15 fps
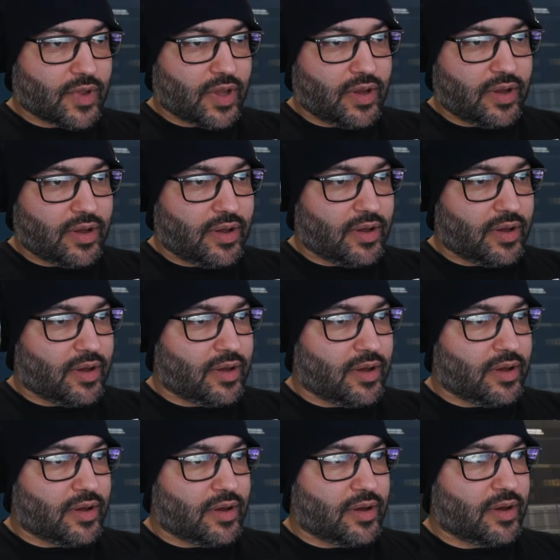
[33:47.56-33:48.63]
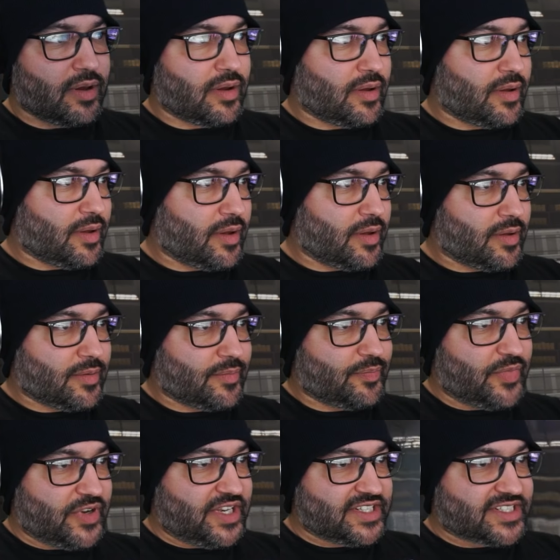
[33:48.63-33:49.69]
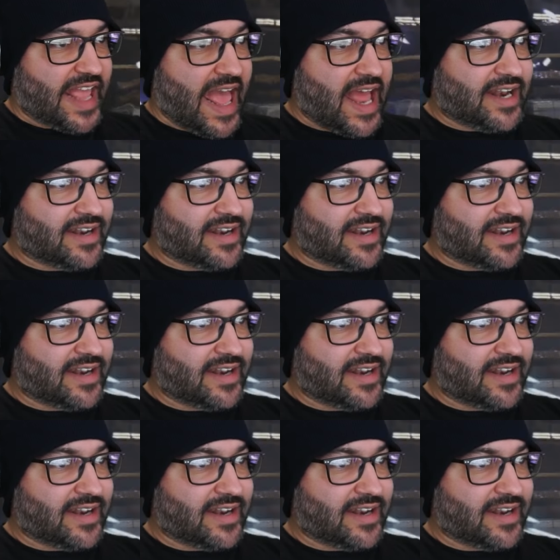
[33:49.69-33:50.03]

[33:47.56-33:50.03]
Uh, it's a discount.